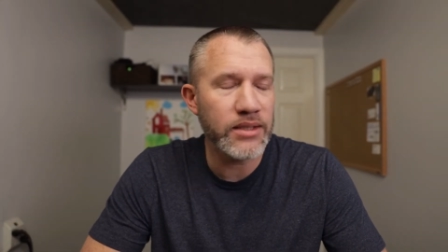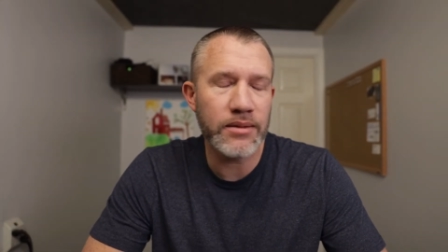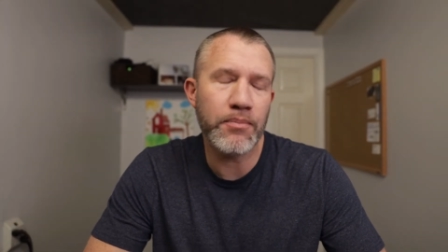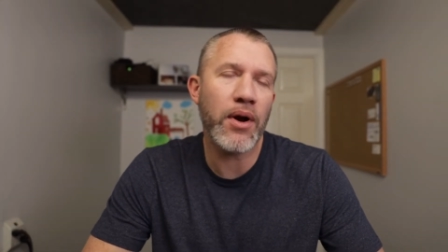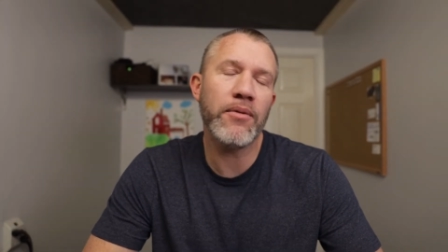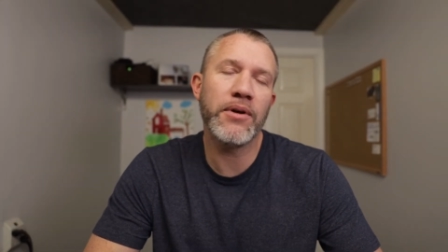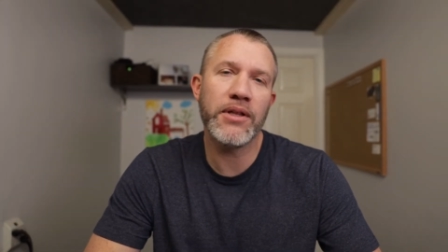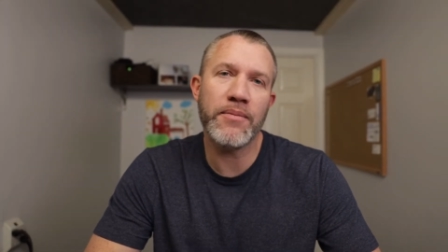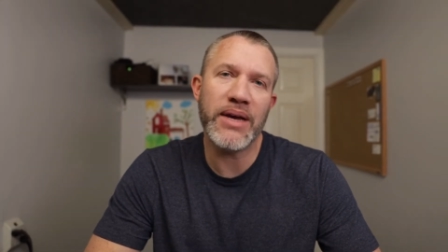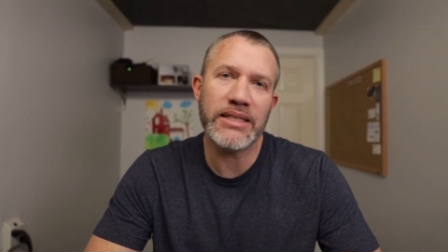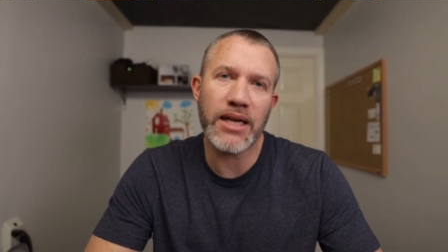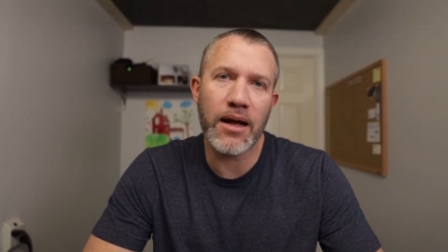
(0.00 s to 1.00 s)
Is probably the
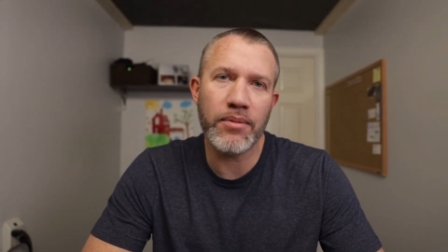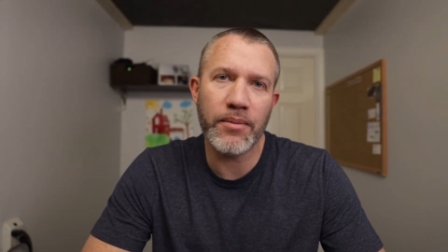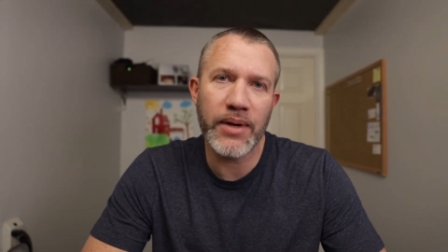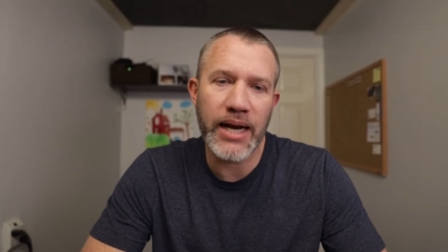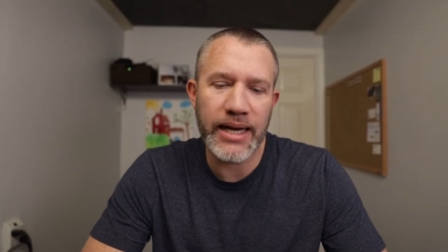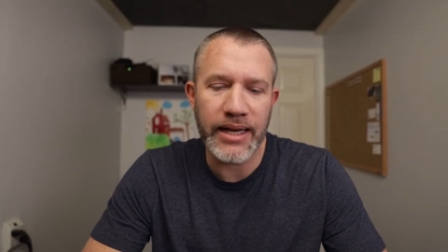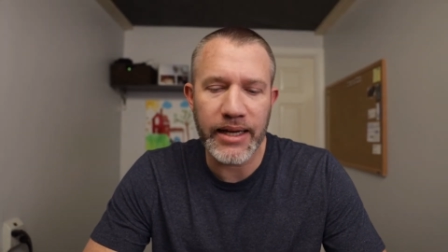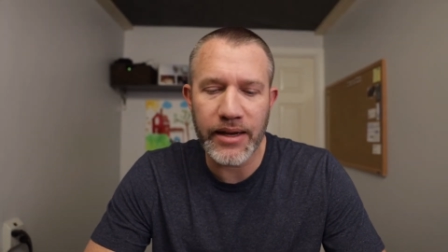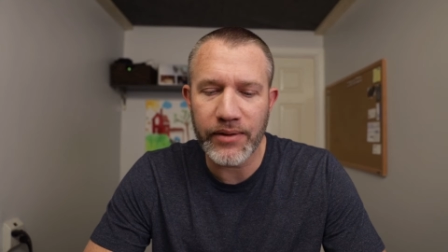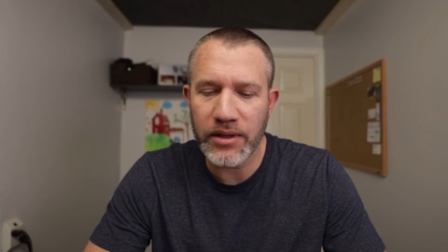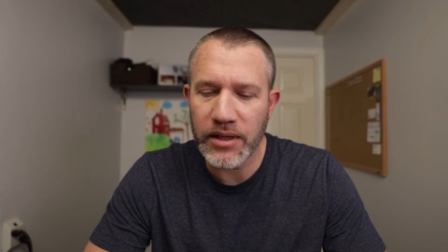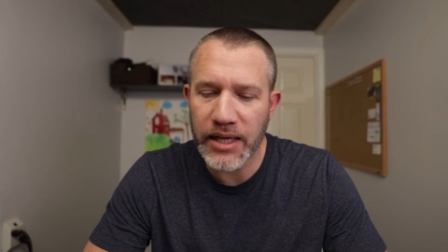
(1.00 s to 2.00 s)
best compliment I can
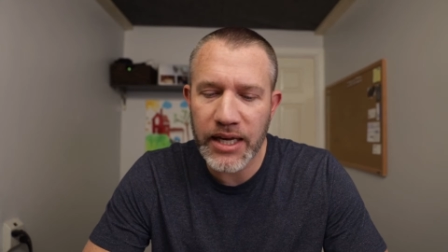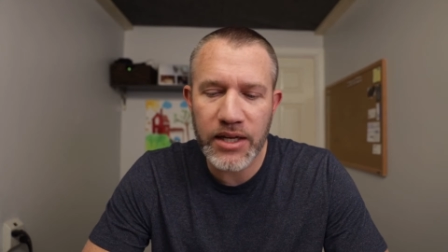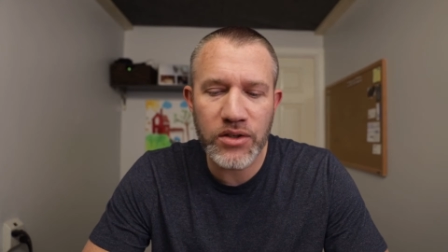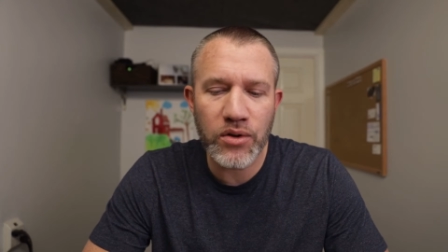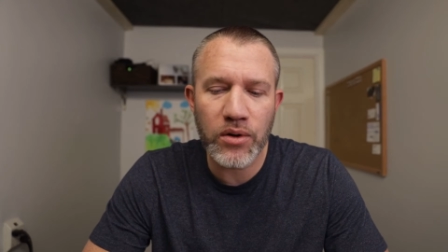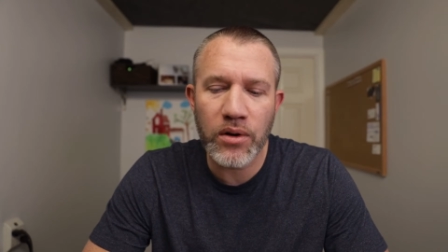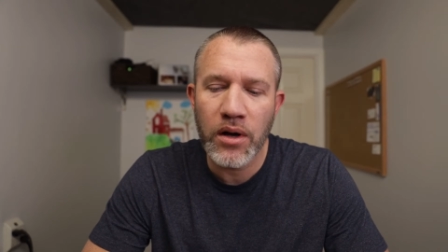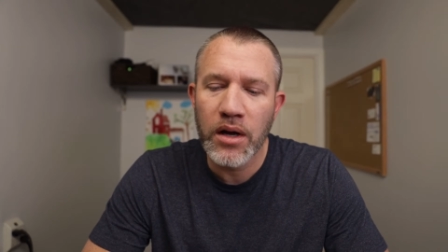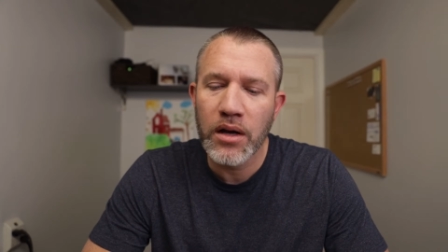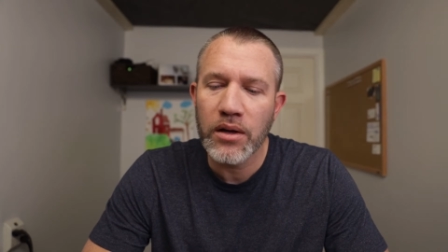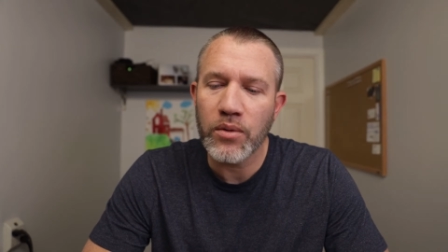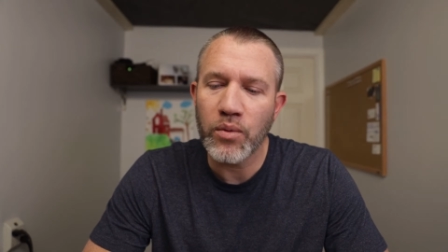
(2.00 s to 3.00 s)
give it. The keys are
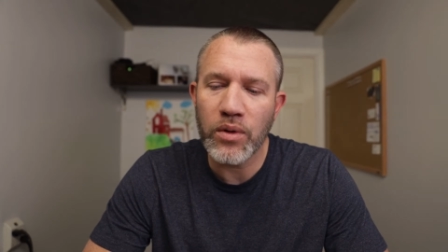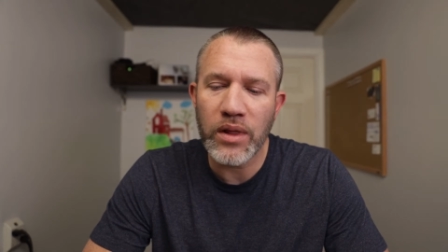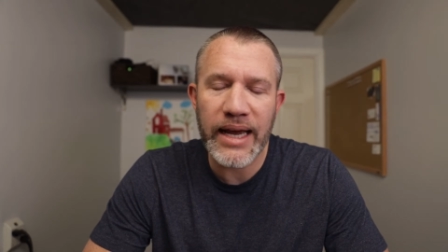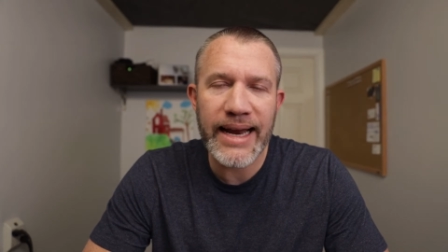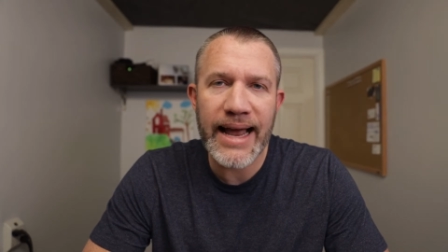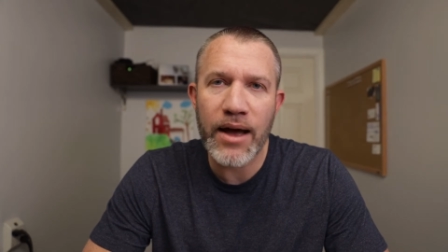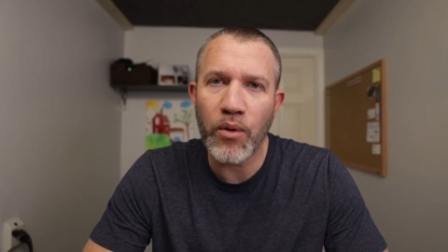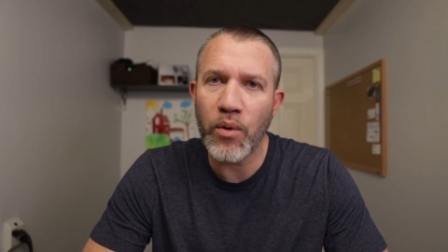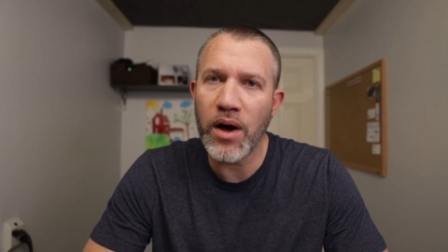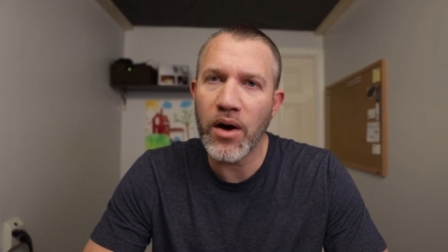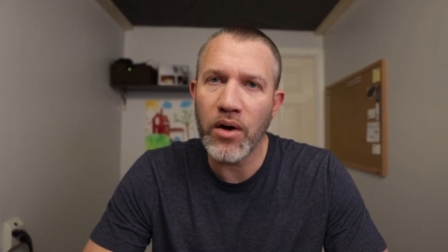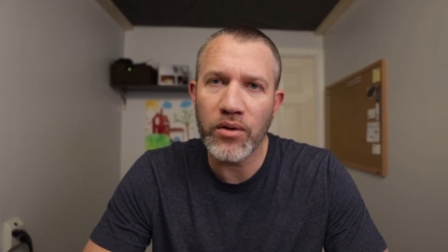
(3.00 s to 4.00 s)
laid out
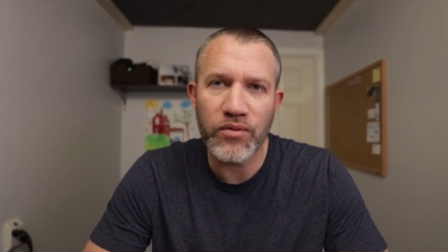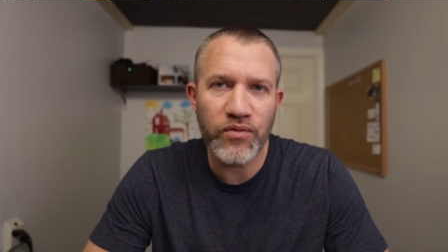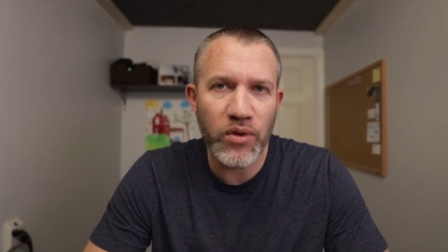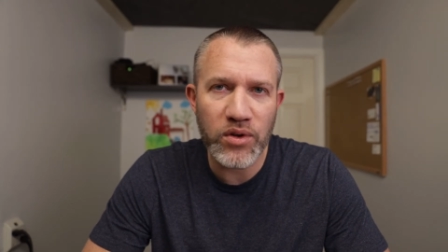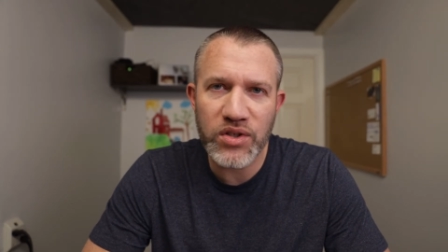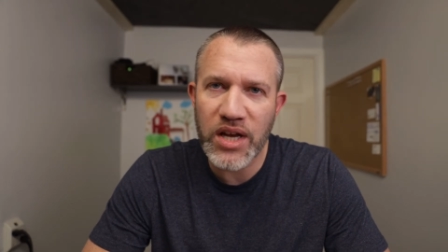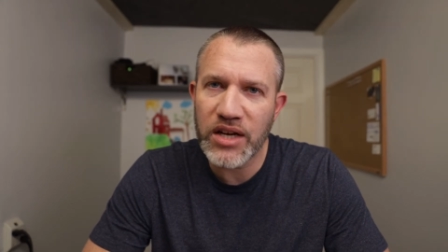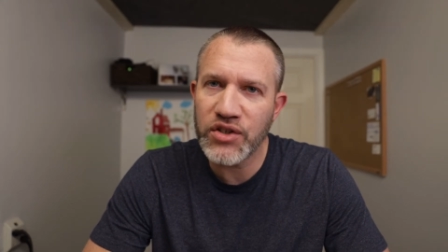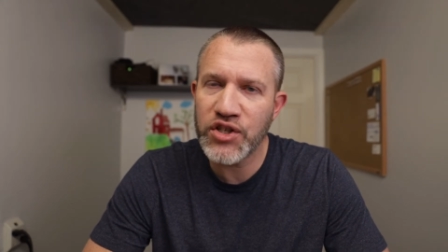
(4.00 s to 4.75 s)
well, full-size